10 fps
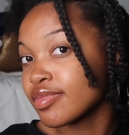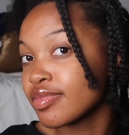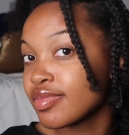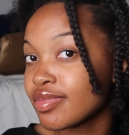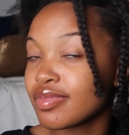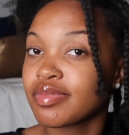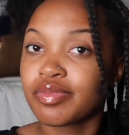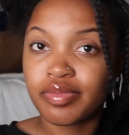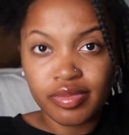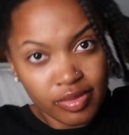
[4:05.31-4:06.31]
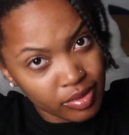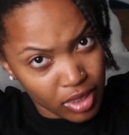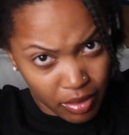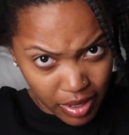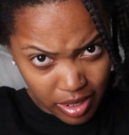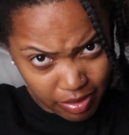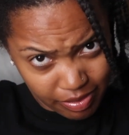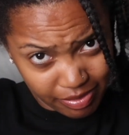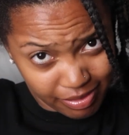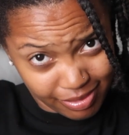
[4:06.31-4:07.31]
is thick and I have a lot
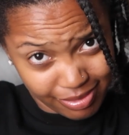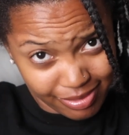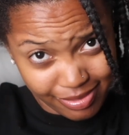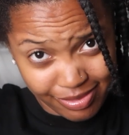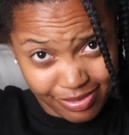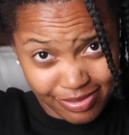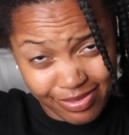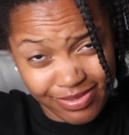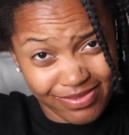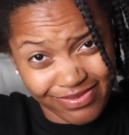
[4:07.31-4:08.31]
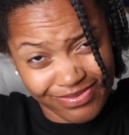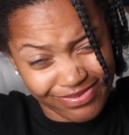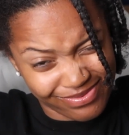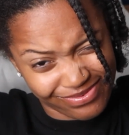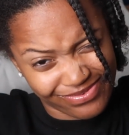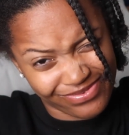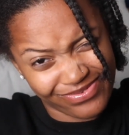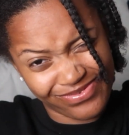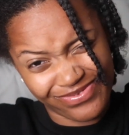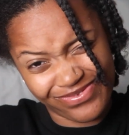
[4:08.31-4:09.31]
of it.
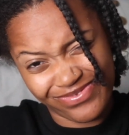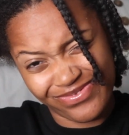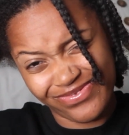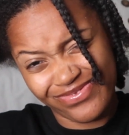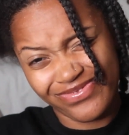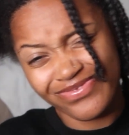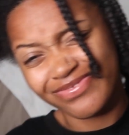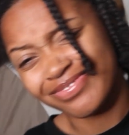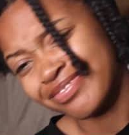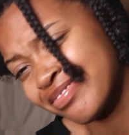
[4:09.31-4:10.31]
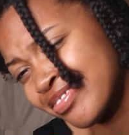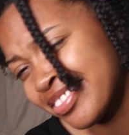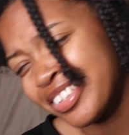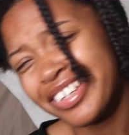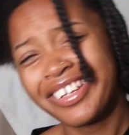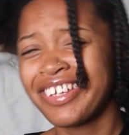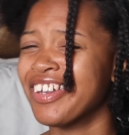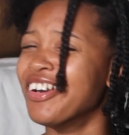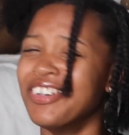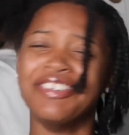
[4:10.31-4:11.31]
So I just,
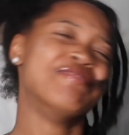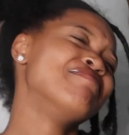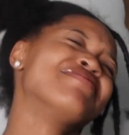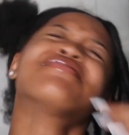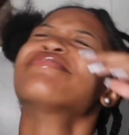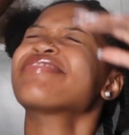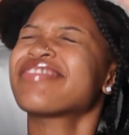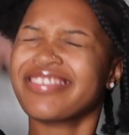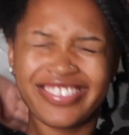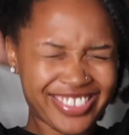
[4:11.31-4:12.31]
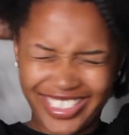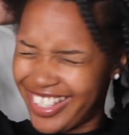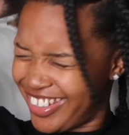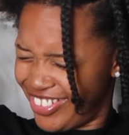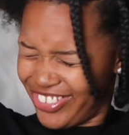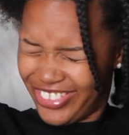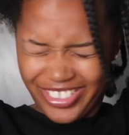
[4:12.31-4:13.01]
y'all, literally